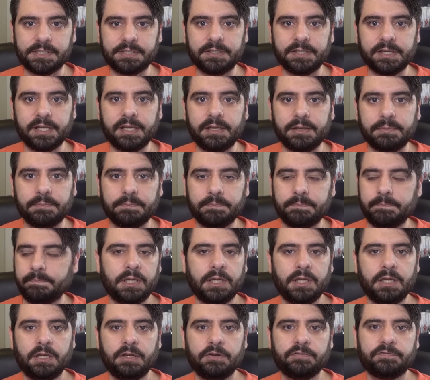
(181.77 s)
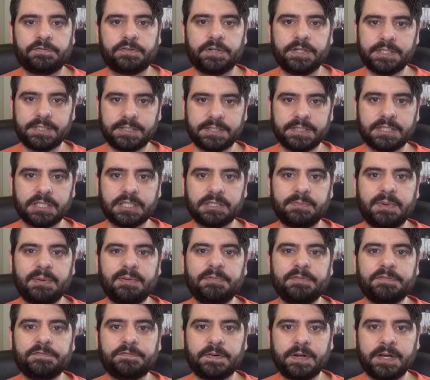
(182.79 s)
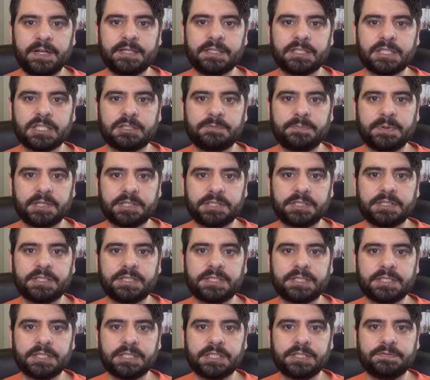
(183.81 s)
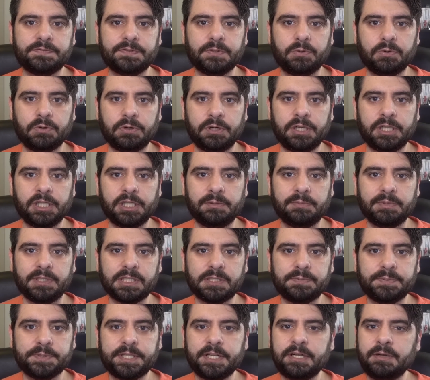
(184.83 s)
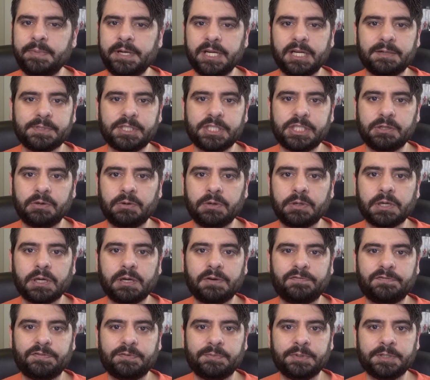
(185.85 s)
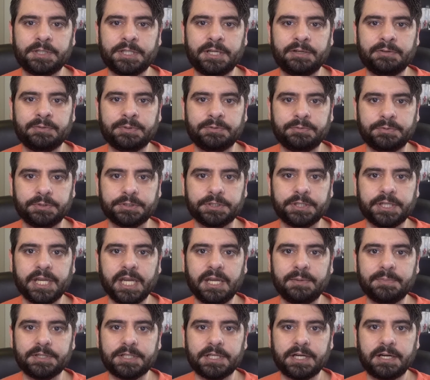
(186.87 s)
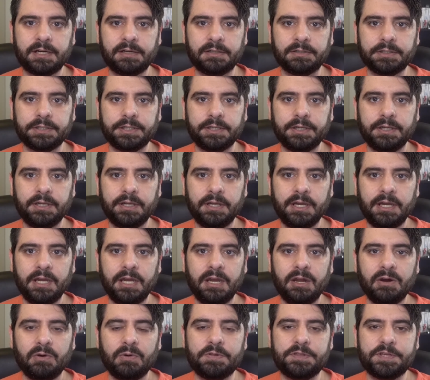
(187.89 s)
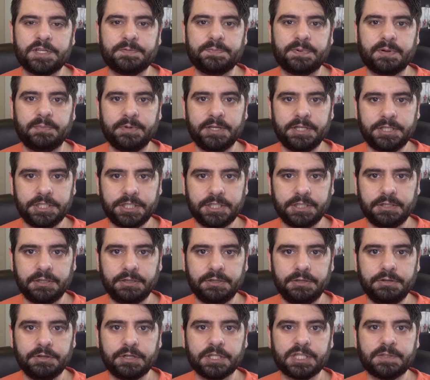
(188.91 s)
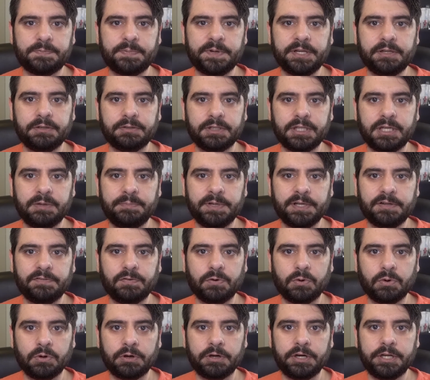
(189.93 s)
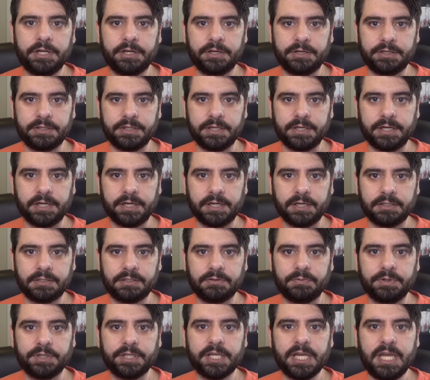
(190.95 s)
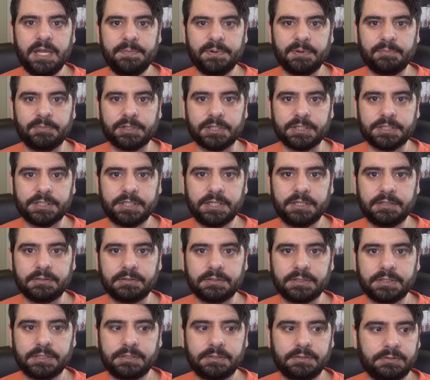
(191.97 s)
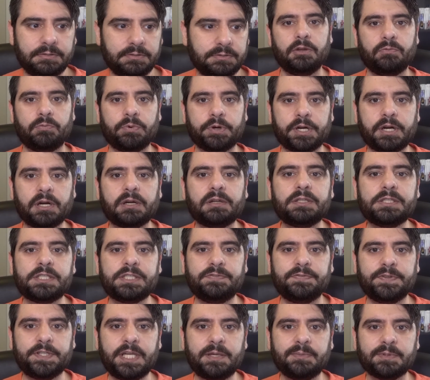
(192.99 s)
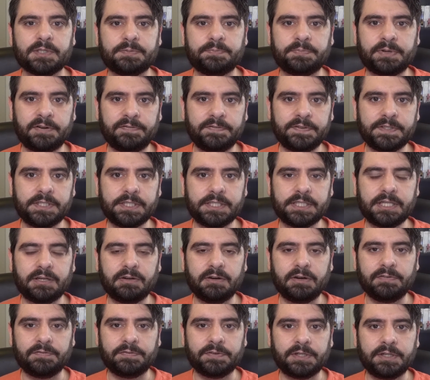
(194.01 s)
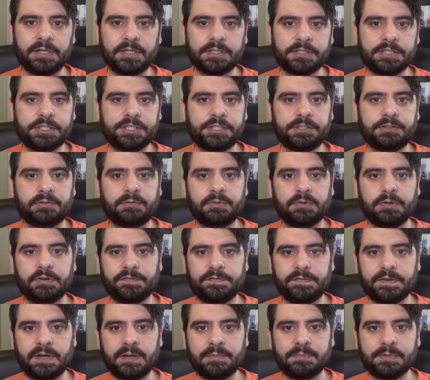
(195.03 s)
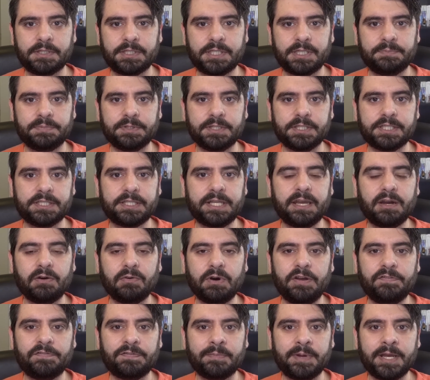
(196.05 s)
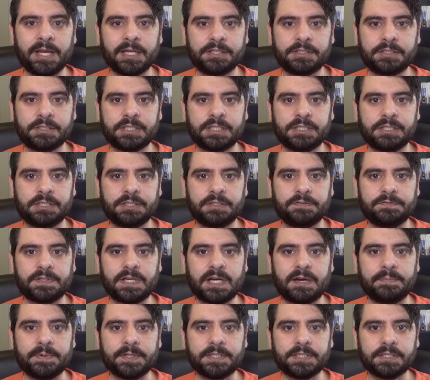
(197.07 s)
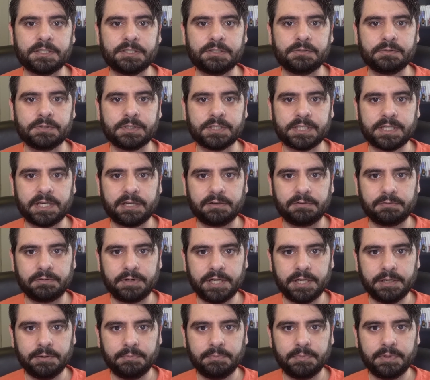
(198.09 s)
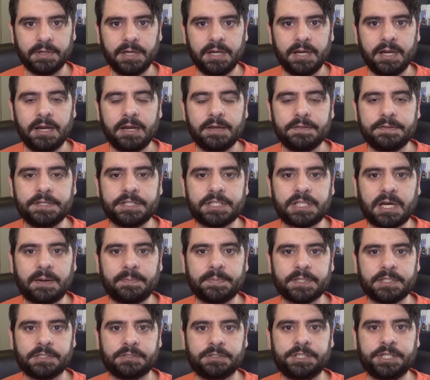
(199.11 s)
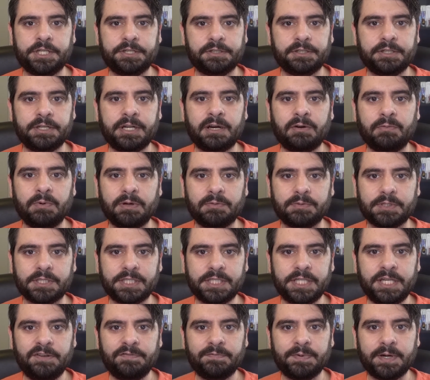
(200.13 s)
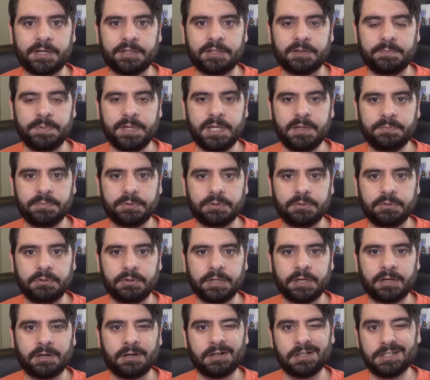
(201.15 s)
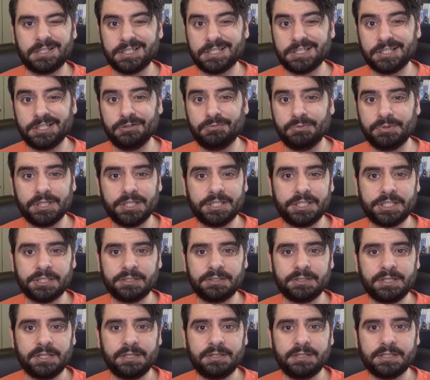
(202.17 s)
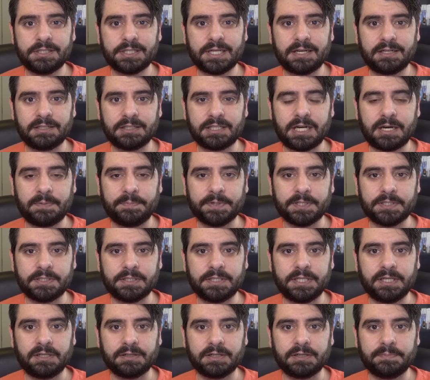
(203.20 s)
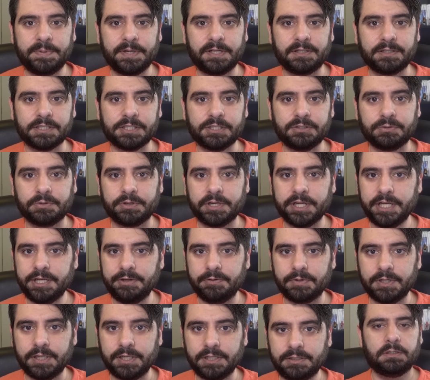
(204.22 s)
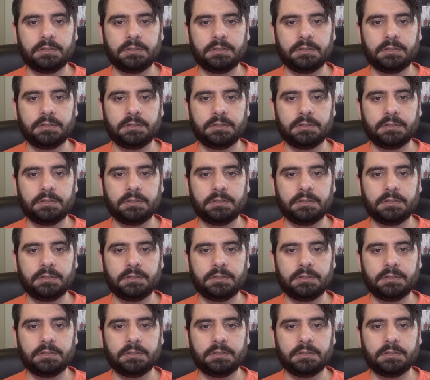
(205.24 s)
to the game. For instance, maybe Fred is especially sensitive to horror elements, but they don't make him so uncomfortable that it would ruin the game entirely. With his permission, you could sprinkle in a bit of horror here and there to really keep him on his toes. Regardless of your table's preferences, however, it's a general rule of thumb to simply stay away from extra sensitive topics like suicide or rape. These topics are generally not well received by other people, and honestly, you really shouldn't need these kind of topics to tell a compelling story anyway.